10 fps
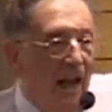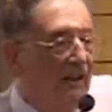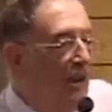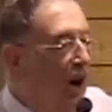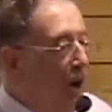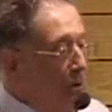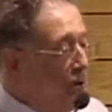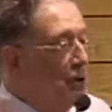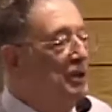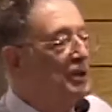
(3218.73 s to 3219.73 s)
And the
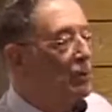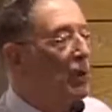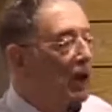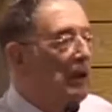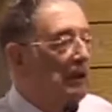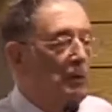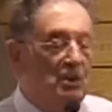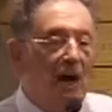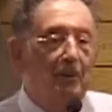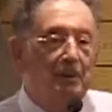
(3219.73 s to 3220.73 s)
whole Jewish world
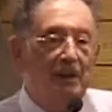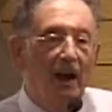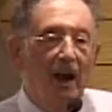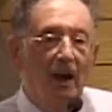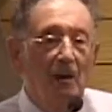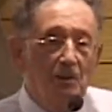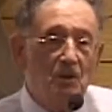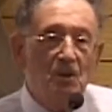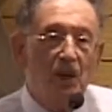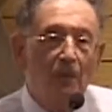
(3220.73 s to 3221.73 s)
was up in
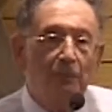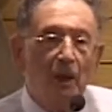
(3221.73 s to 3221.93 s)
arms.